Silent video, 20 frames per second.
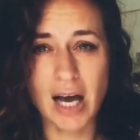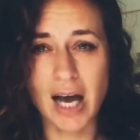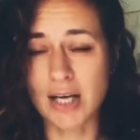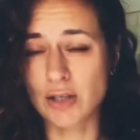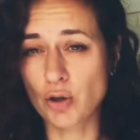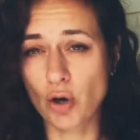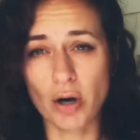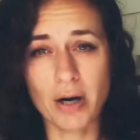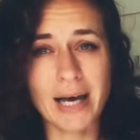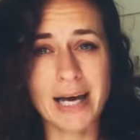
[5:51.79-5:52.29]
I
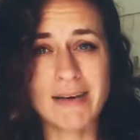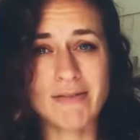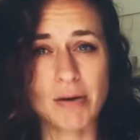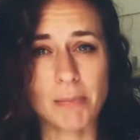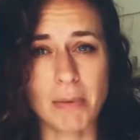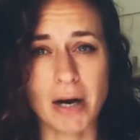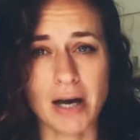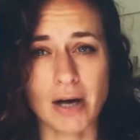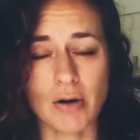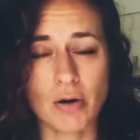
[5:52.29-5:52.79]
don't have a
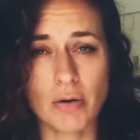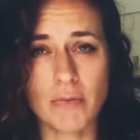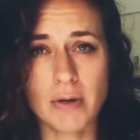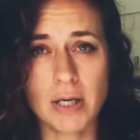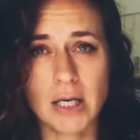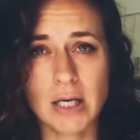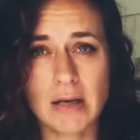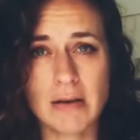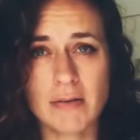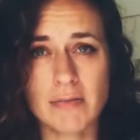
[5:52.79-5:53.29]

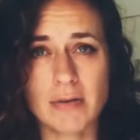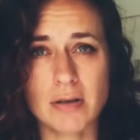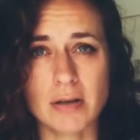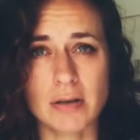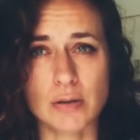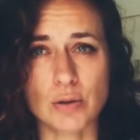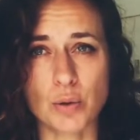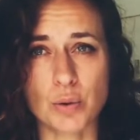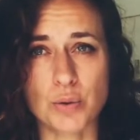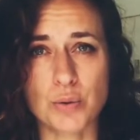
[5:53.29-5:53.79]
microwave. I
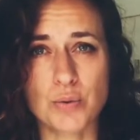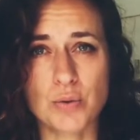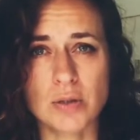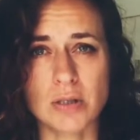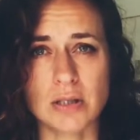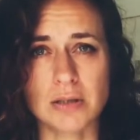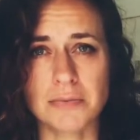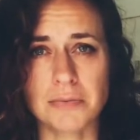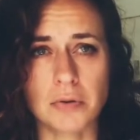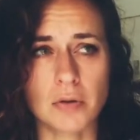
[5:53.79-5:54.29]
don't use
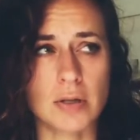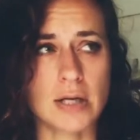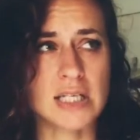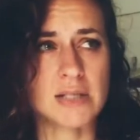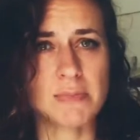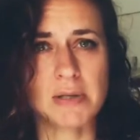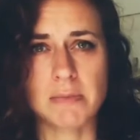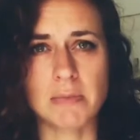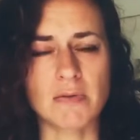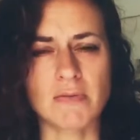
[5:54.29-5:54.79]
it for
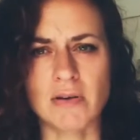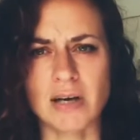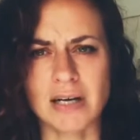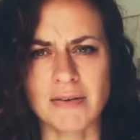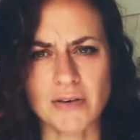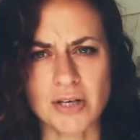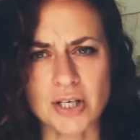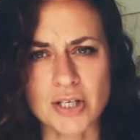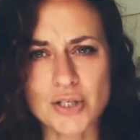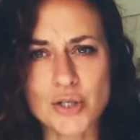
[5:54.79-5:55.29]
last maybe 5
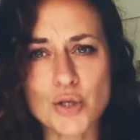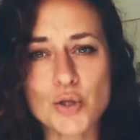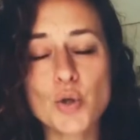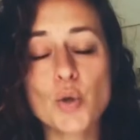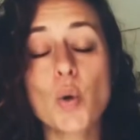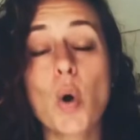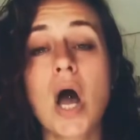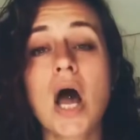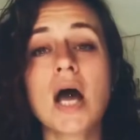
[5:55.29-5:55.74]
years or so.